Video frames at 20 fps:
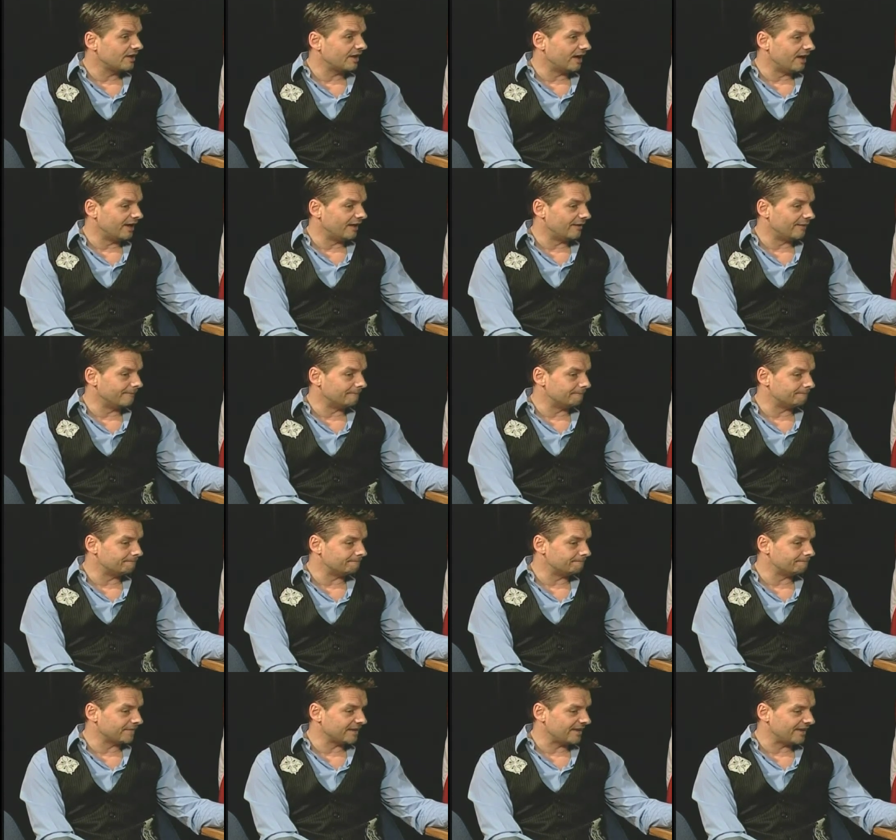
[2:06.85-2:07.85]

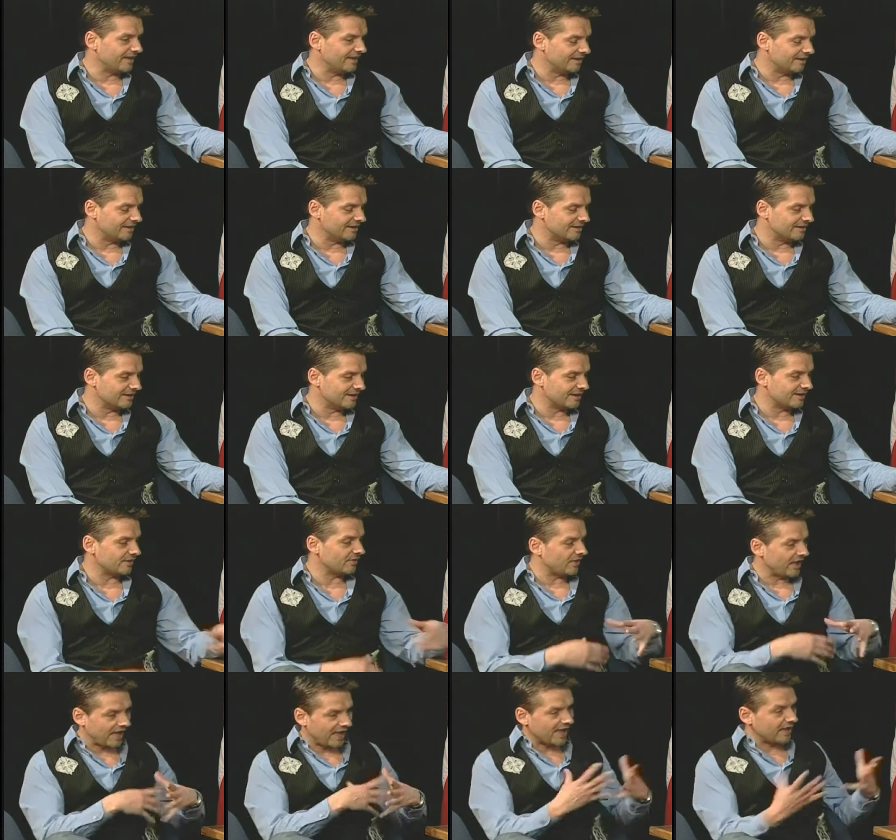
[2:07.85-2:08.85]

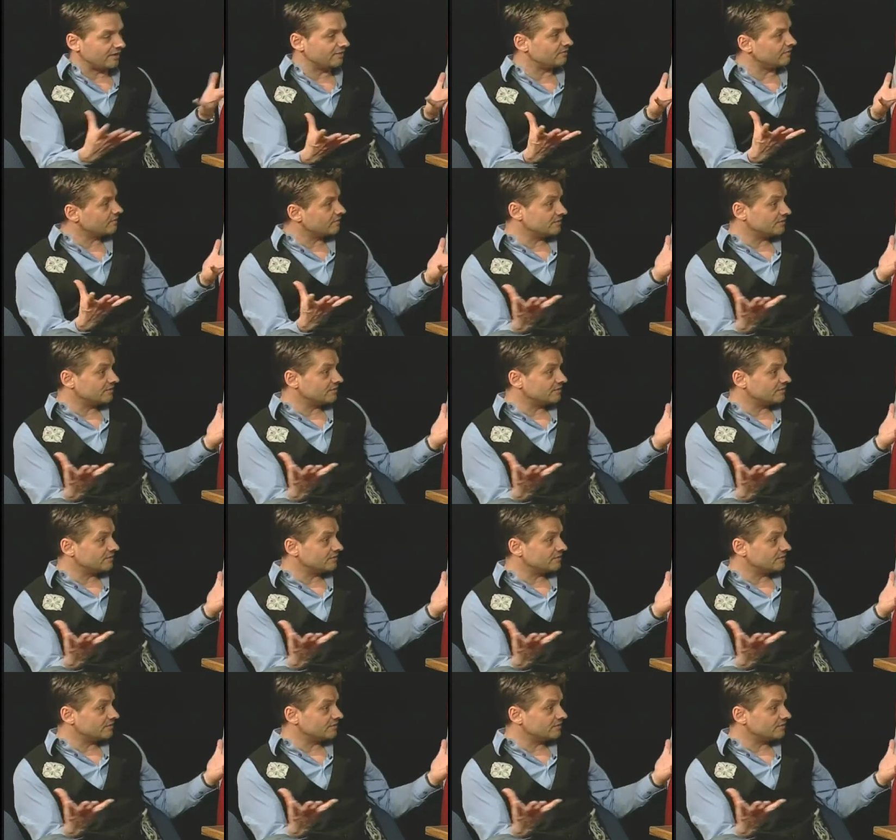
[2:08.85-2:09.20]
They had